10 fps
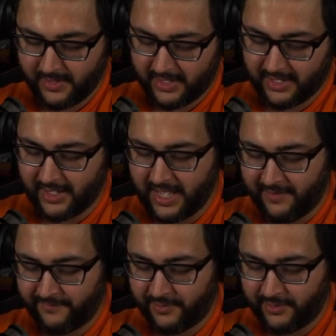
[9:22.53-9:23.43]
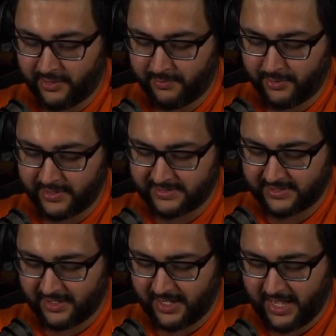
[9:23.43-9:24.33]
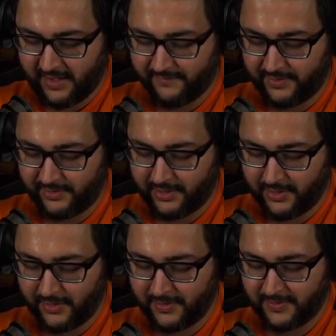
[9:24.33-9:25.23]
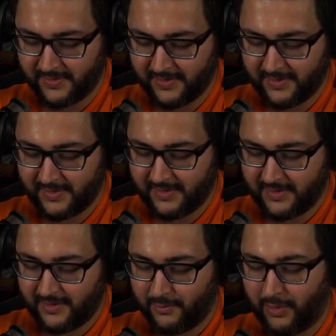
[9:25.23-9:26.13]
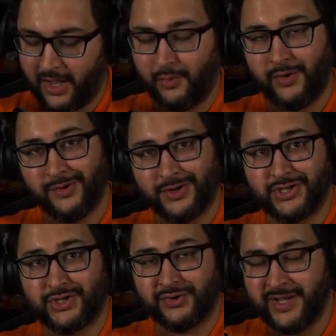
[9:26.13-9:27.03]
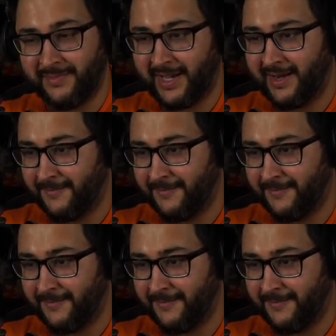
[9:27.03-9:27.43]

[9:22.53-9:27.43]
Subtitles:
I'll have you know, boys. I'll have you know, while we were streaming,